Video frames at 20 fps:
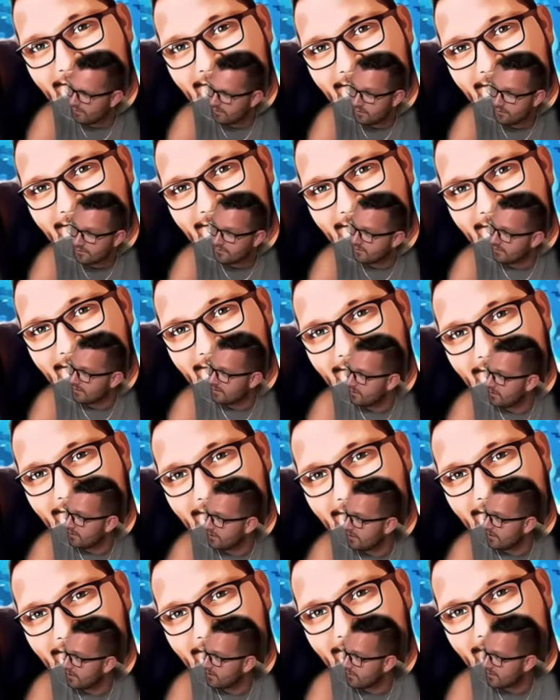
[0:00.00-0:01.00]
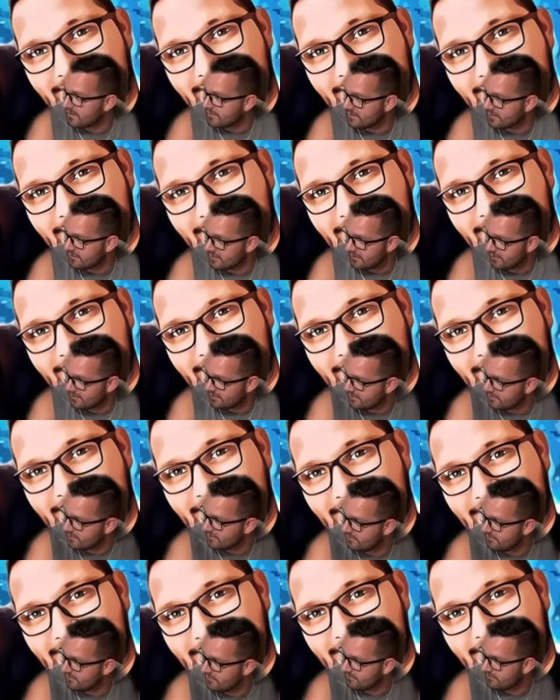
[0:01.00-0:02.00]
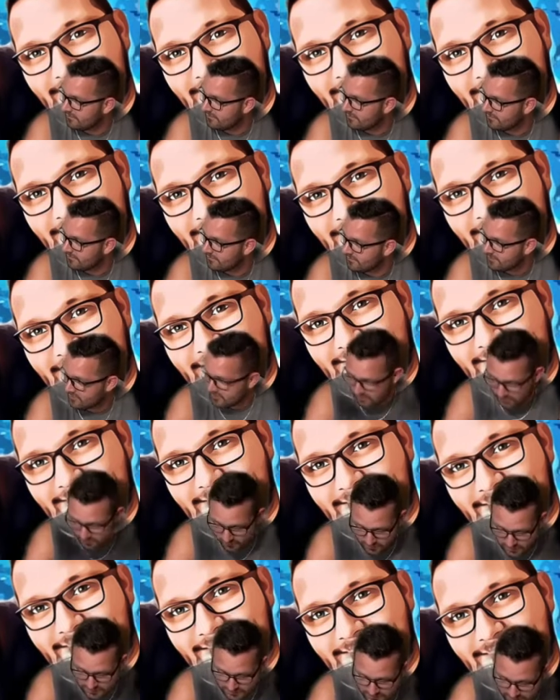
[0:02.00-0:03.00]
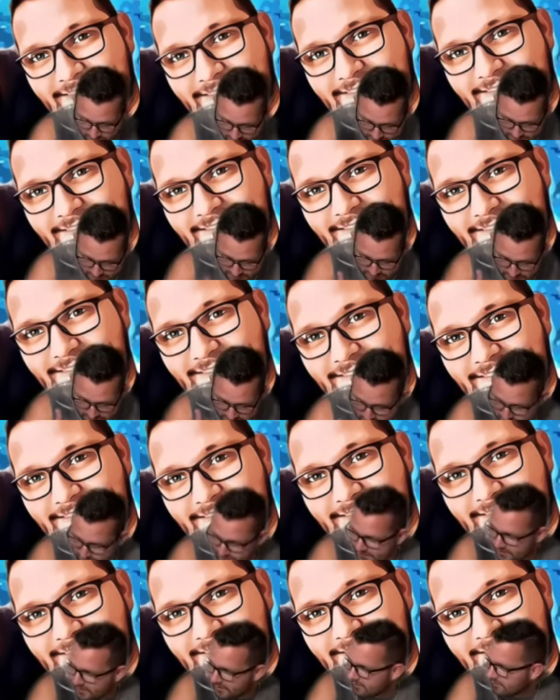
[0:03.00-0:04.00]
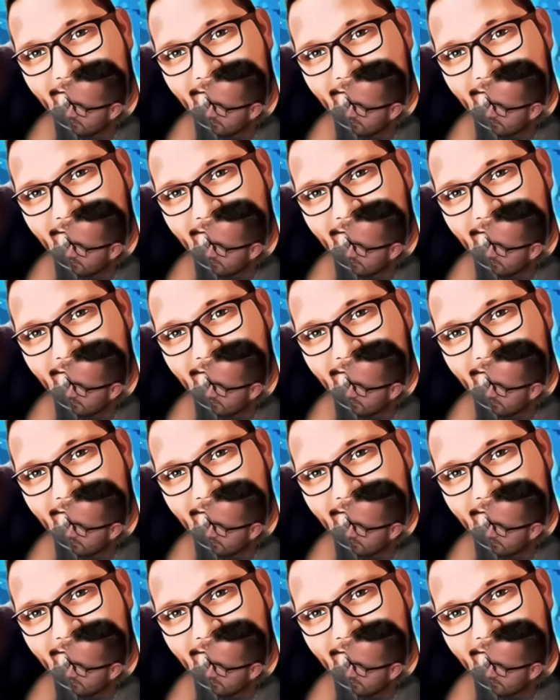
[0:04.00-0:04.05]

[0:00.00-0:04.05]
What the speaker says: No, it's 21 now to buy cigarettes. It's 21 to you can have social media.